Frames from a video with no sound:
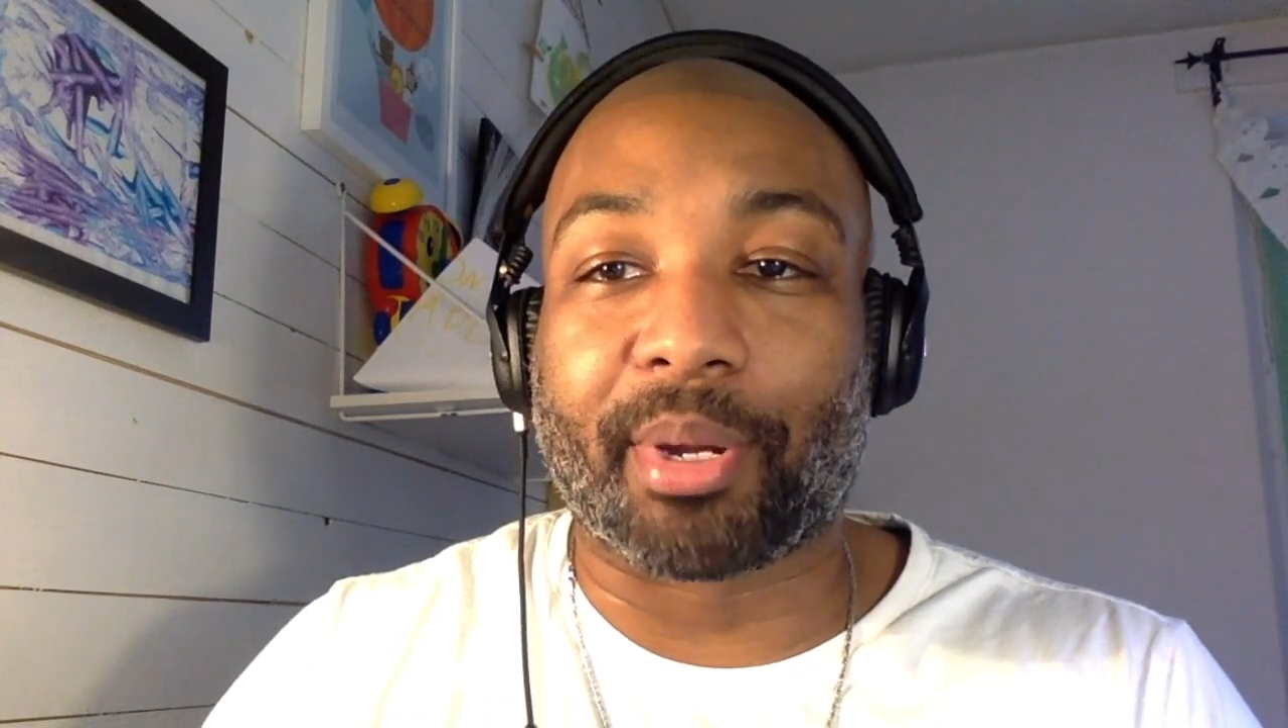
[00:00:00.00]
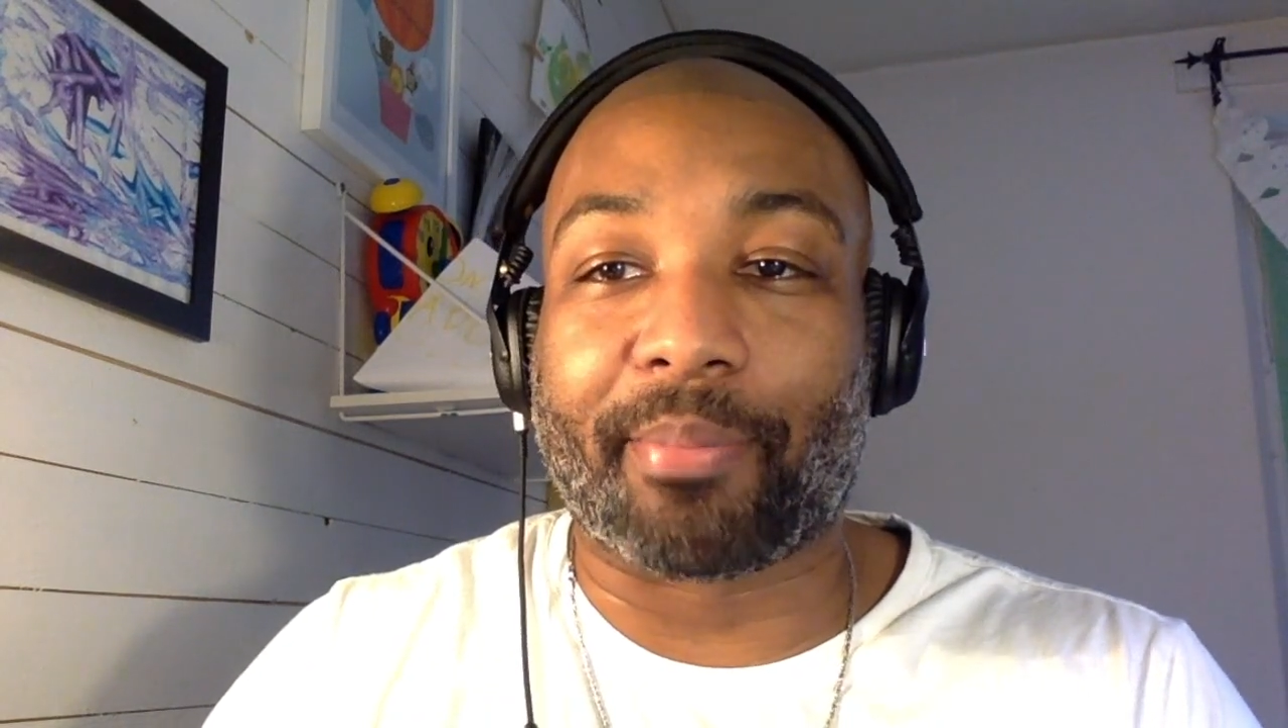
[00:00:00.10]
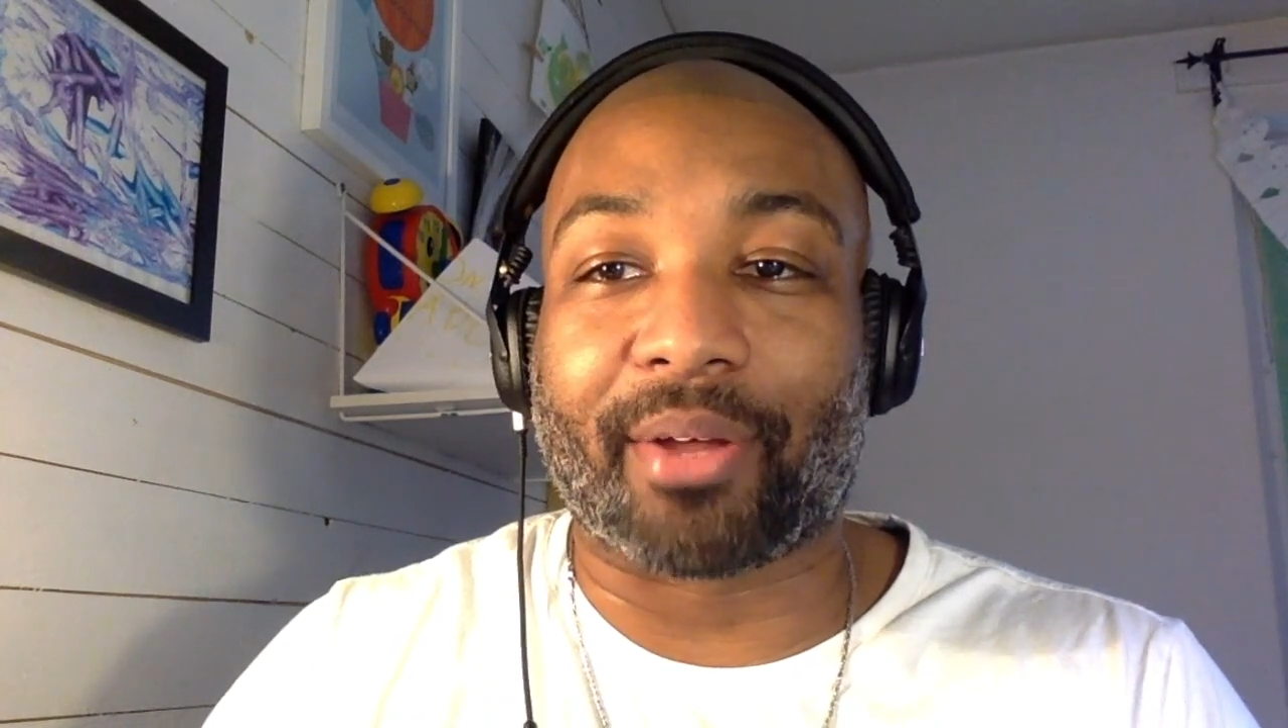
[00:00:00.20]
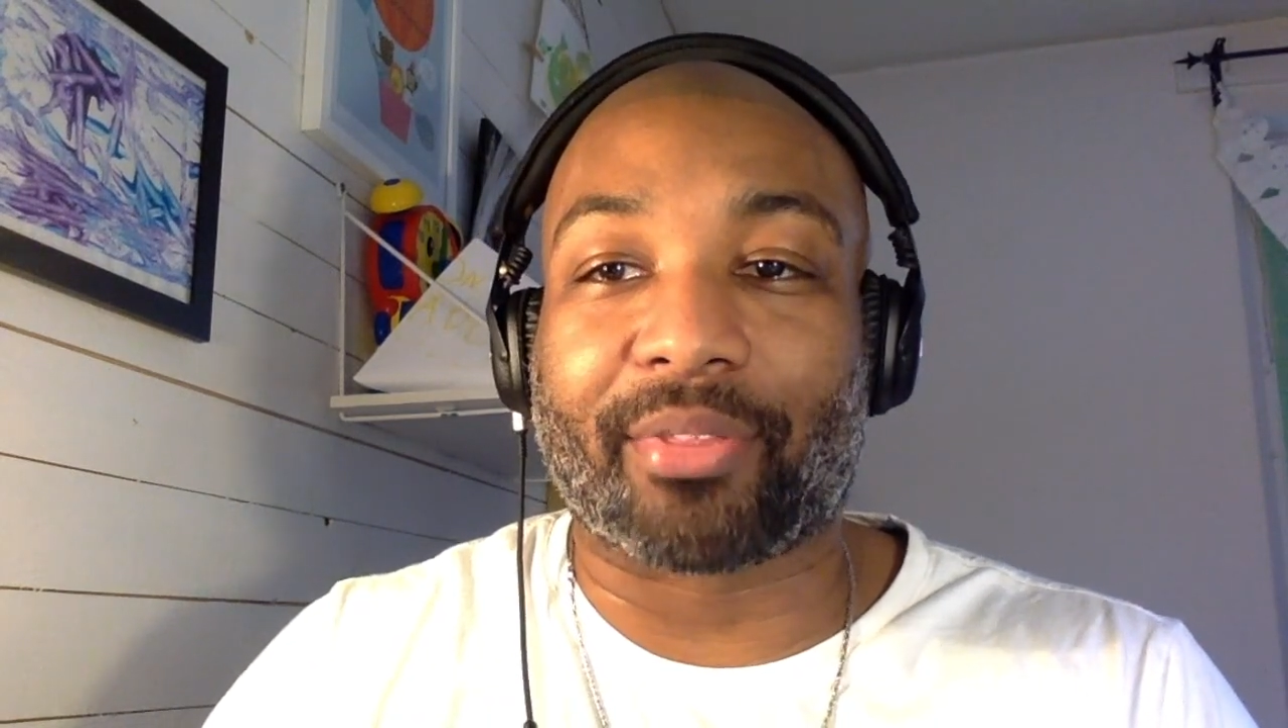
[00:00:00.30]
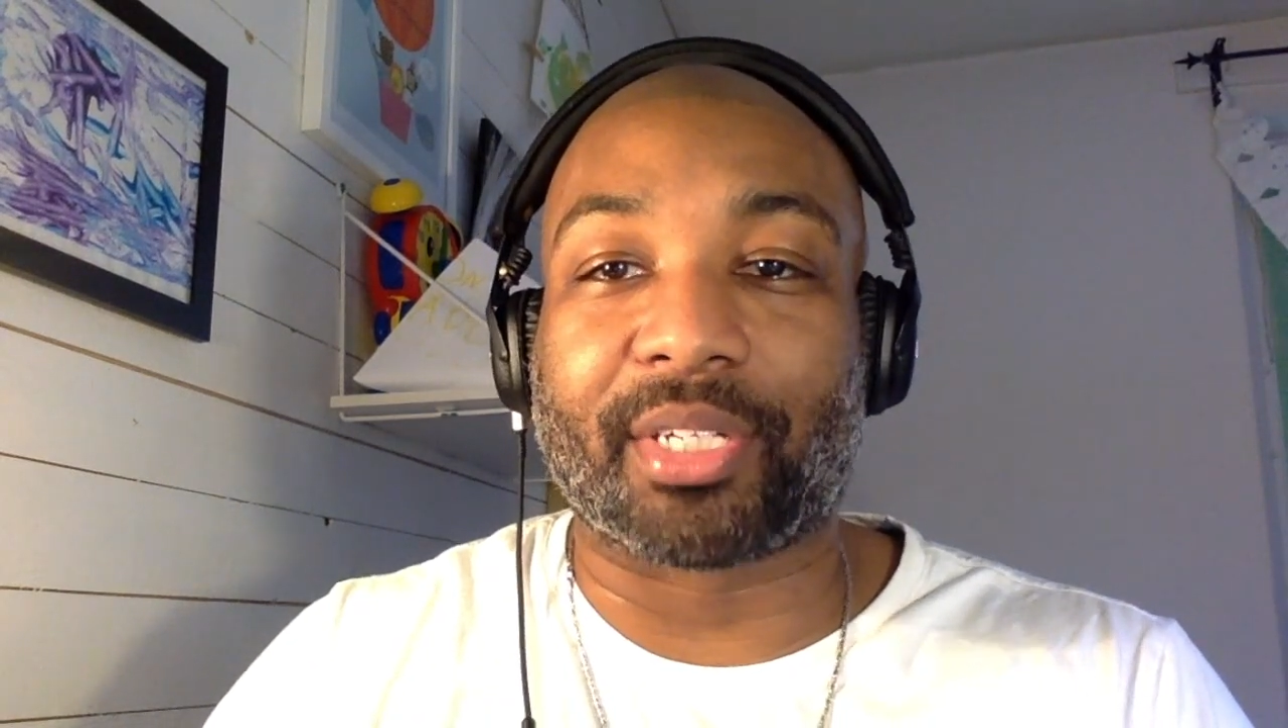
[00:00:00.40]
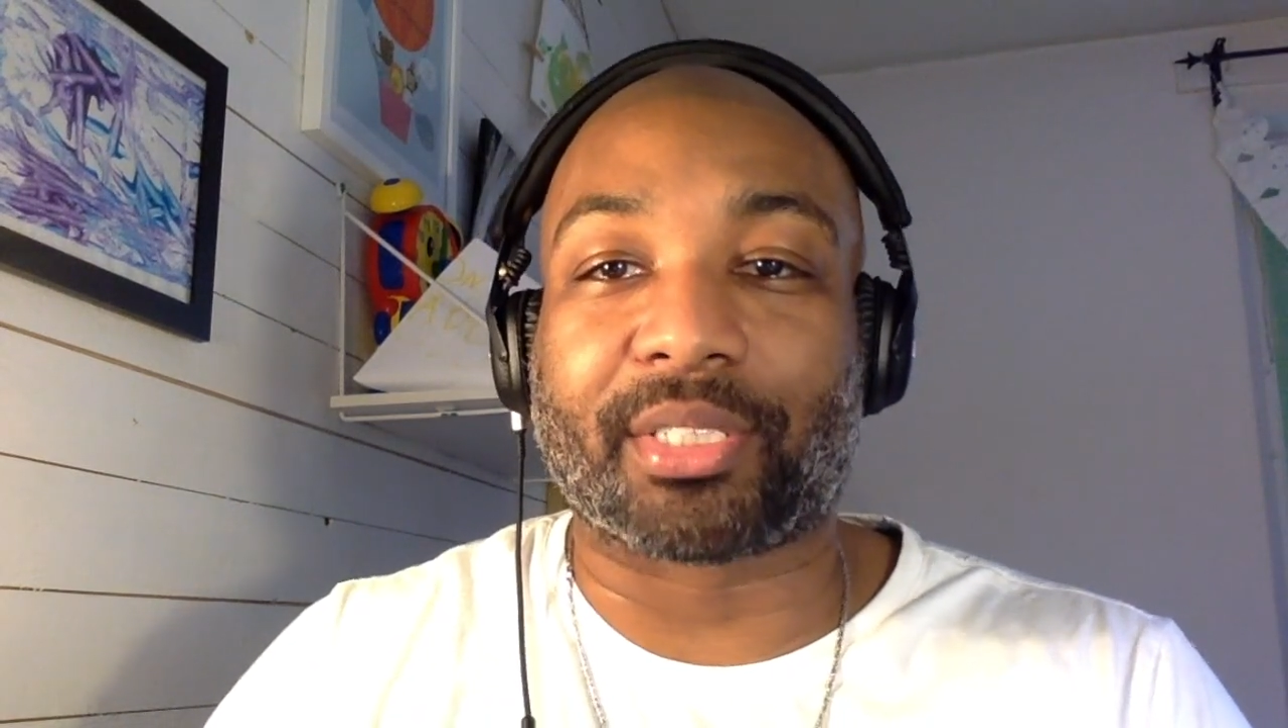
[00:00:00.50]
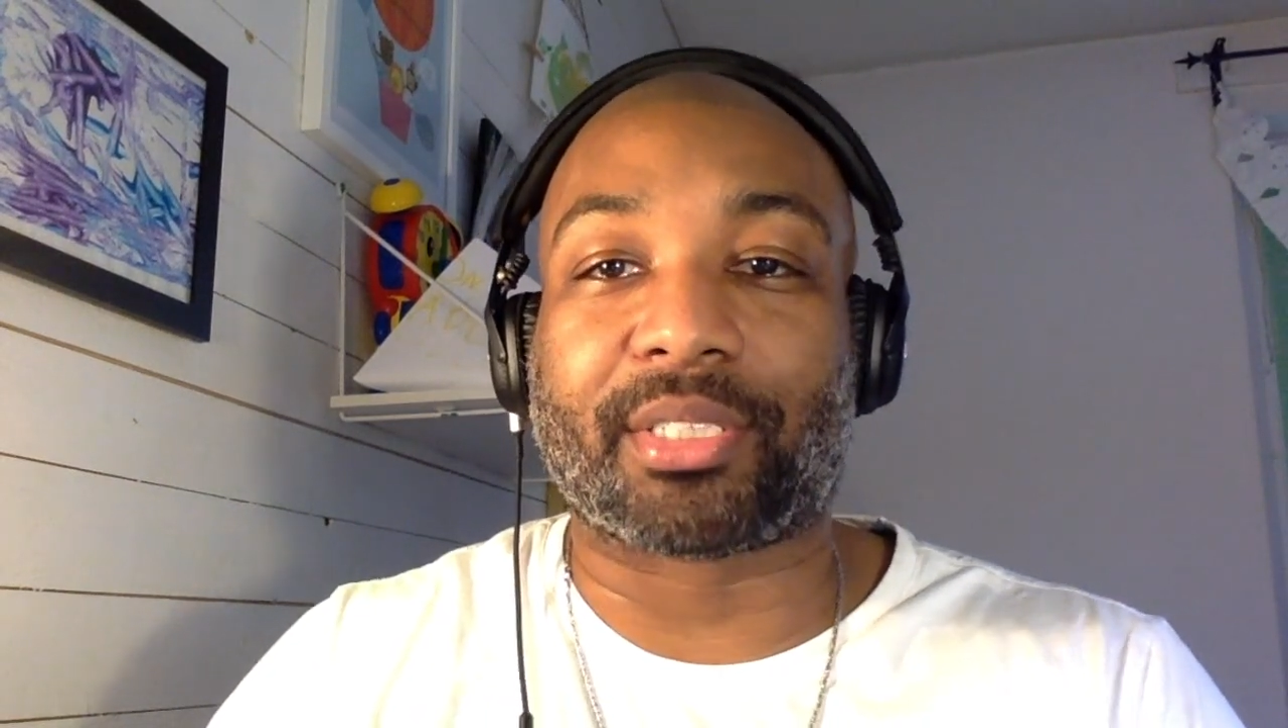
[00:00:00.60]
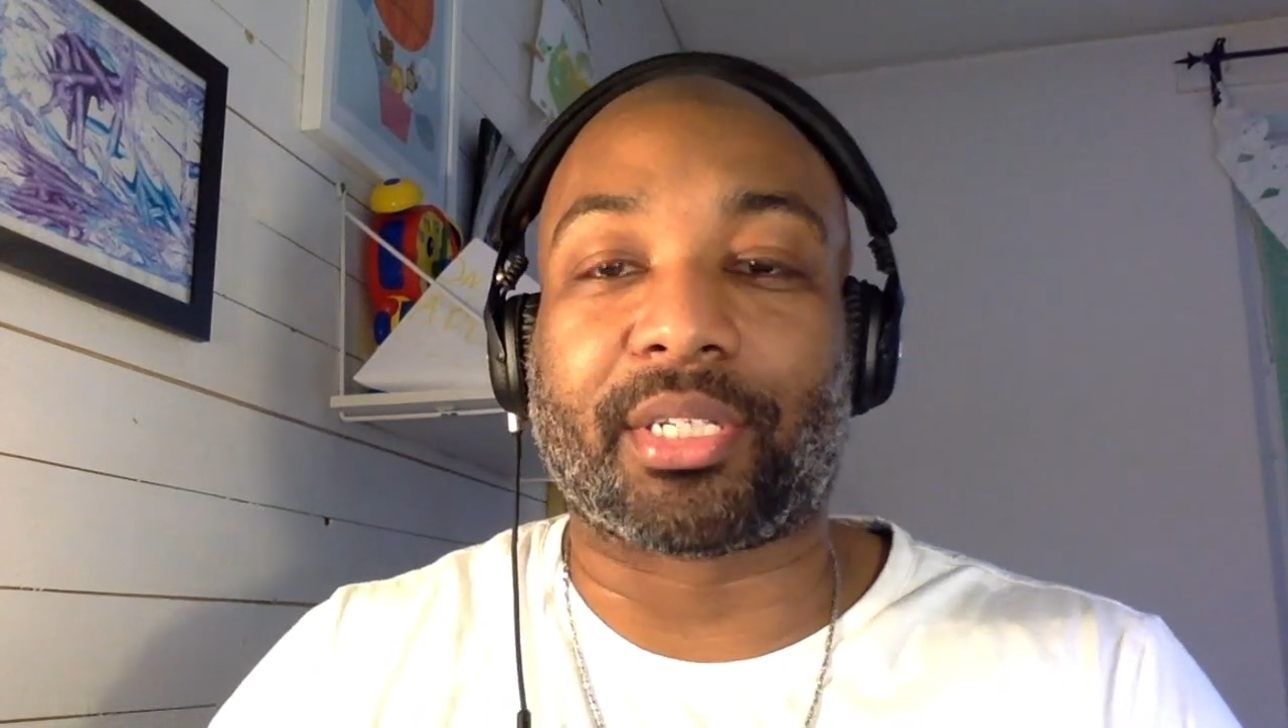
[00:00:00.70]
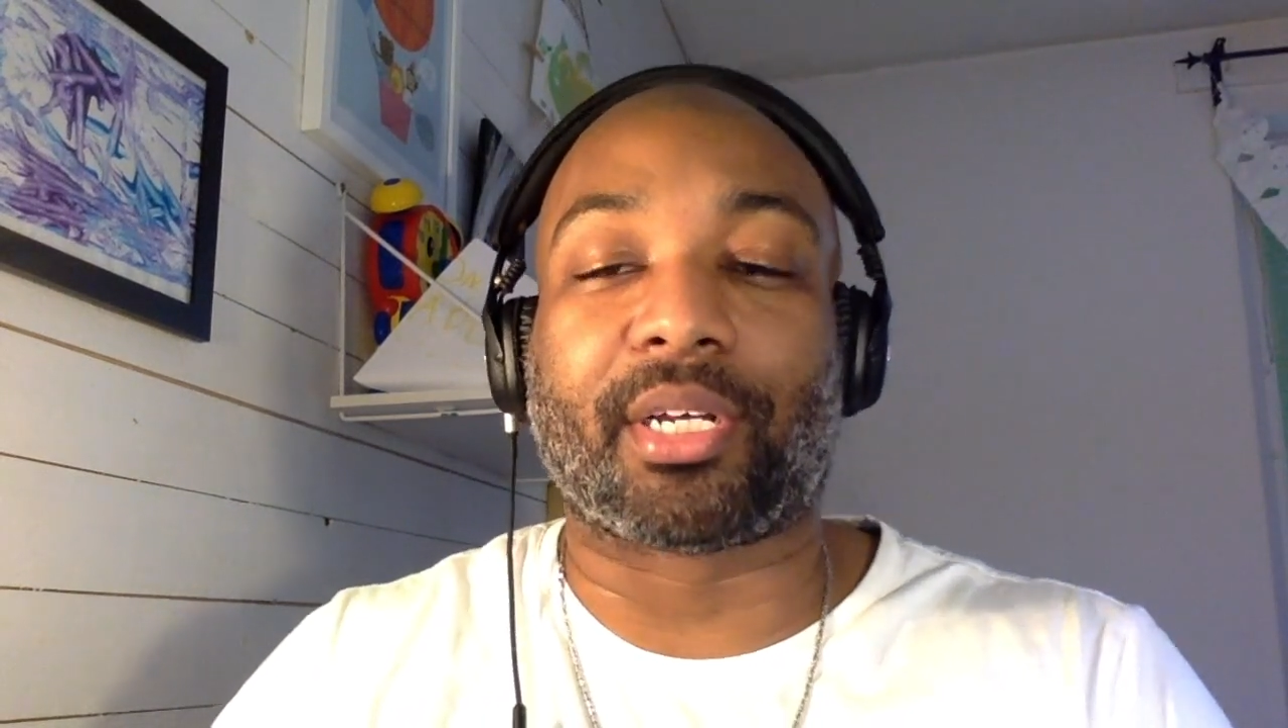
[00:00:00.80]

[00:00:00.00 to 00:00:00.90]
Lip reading: about this